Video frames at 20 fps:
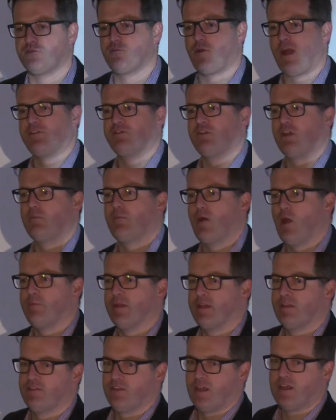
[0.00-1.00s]
drastic a
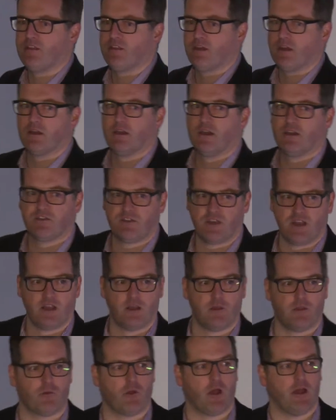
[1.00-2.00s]
moment as either
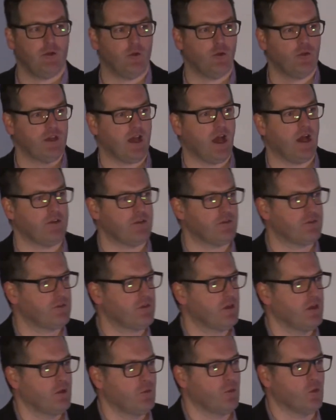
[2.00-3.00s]
Singing in the Rain or The
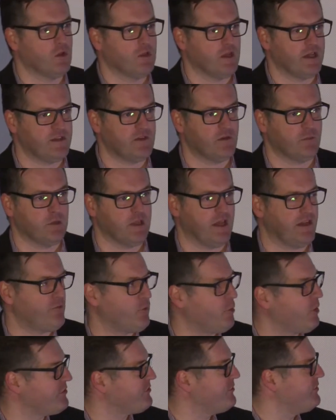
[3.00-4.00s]
Artist will lead you to believe. It
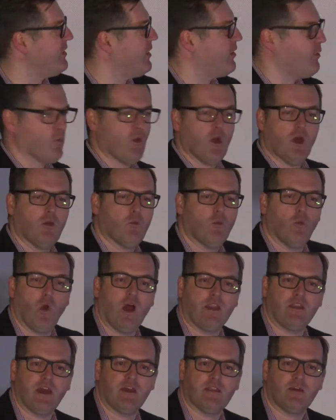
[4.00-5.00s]
wasn't, you know,
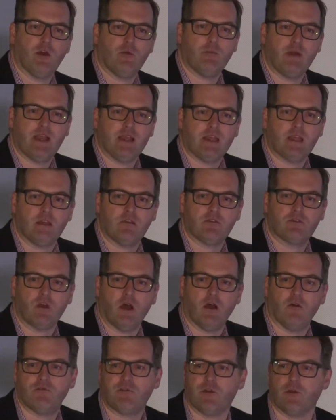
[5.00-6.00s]
one day they were making
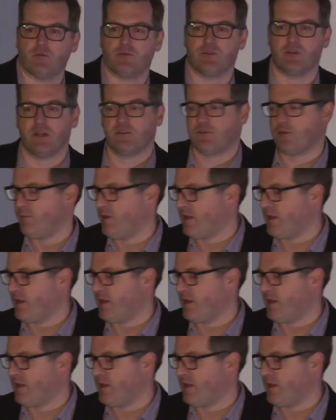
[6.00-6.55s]
silent films, the next they were